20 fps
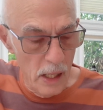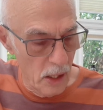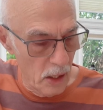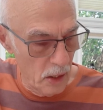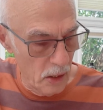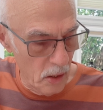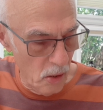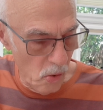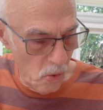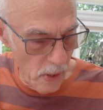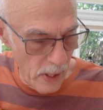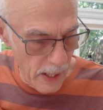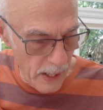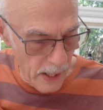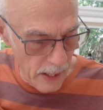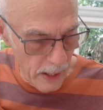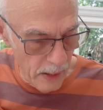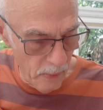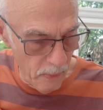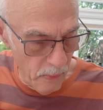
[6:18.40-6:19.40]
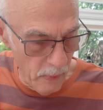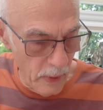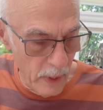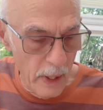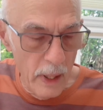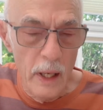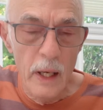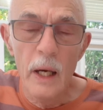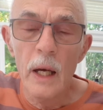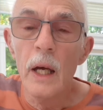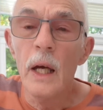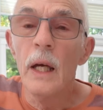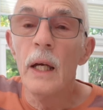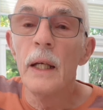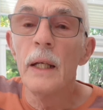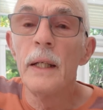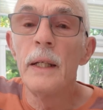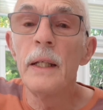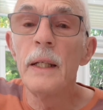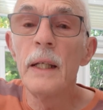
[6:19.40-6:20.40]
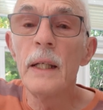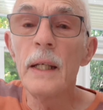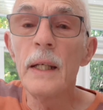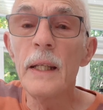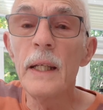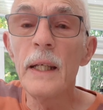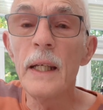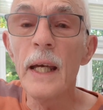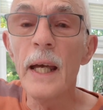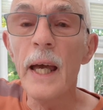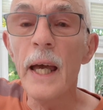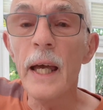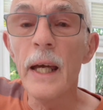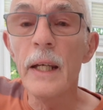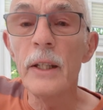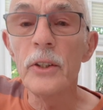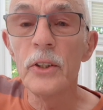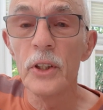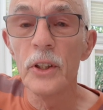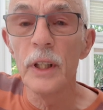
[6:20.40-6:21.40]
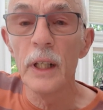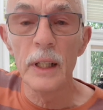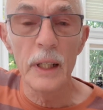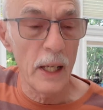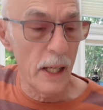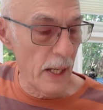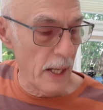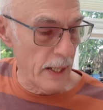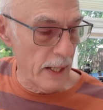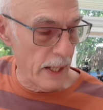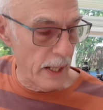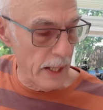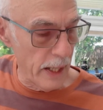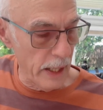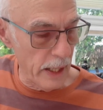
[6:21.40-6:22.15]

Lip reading: You know I'm near the edge and I